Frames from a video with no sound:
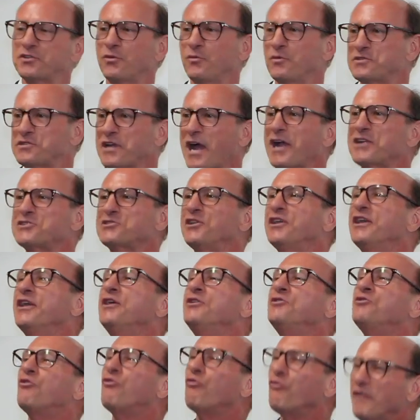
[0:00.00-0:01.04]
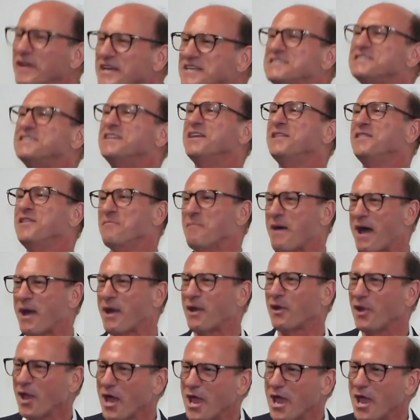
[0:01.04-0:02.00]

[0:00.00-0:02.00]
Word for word: or speak to audiences nationwide,